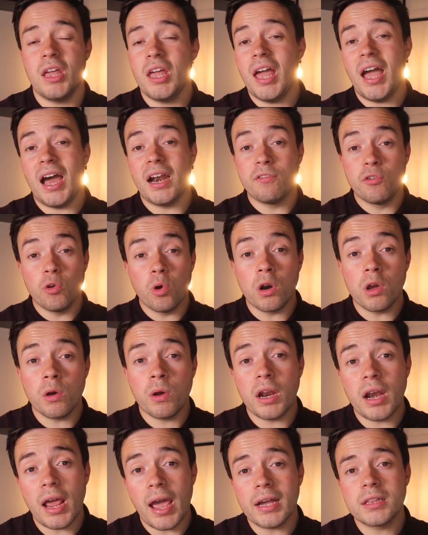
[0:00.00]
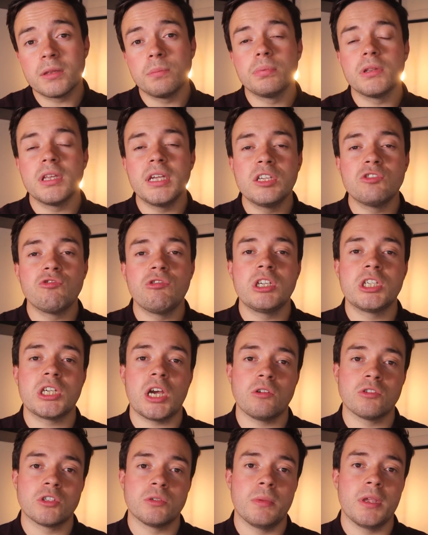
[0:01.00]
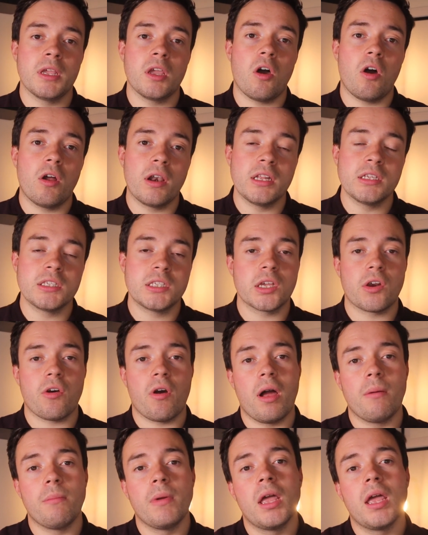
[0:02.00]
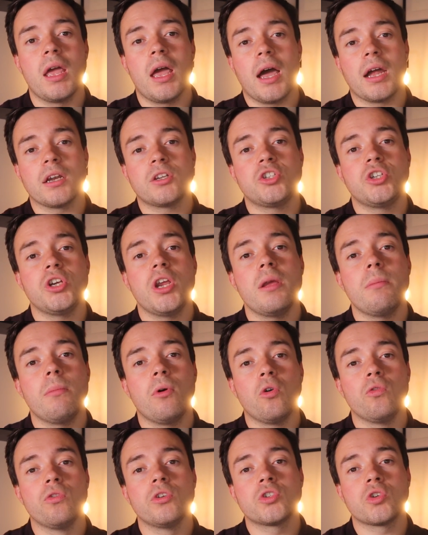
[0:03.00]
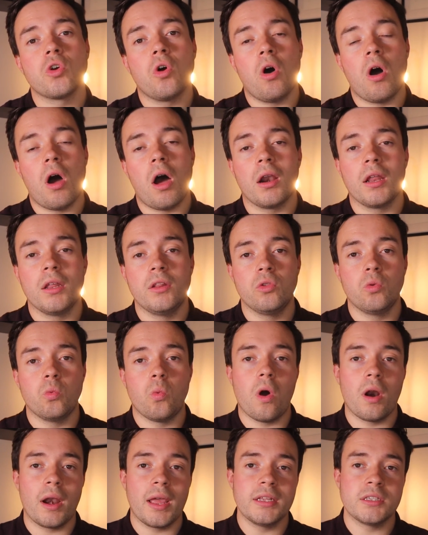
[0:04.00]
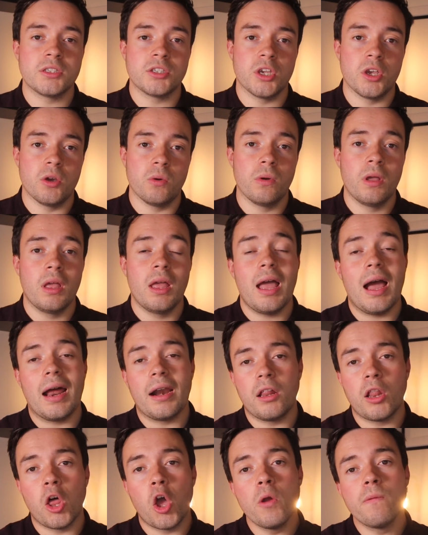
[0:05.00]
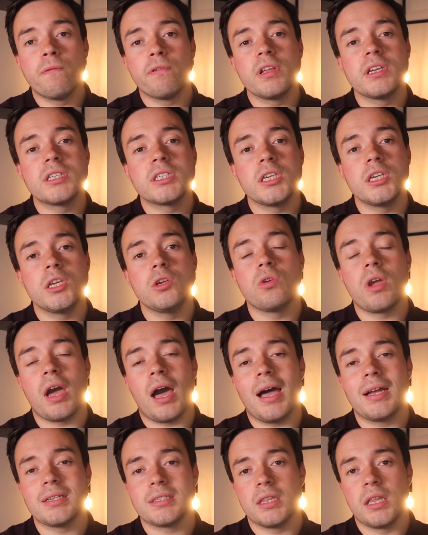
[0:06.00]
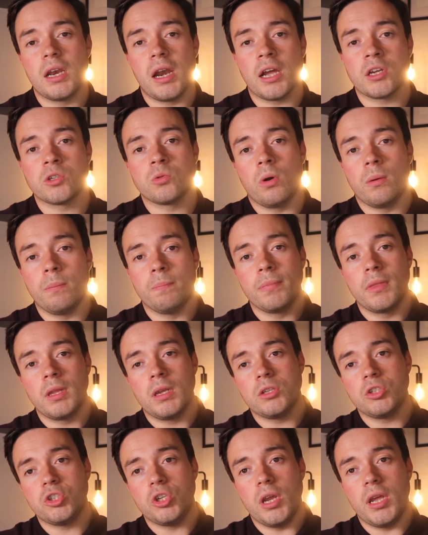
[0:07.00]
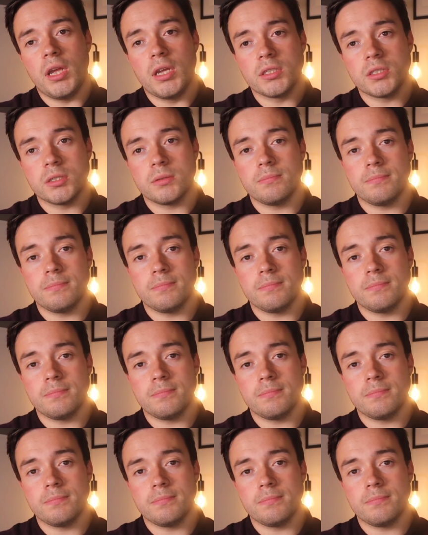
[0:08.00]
And if you want to connect, please reach out to me on Instagram at Jim_Holland182. And I'll hopefully see you guys in the next one. Cheers.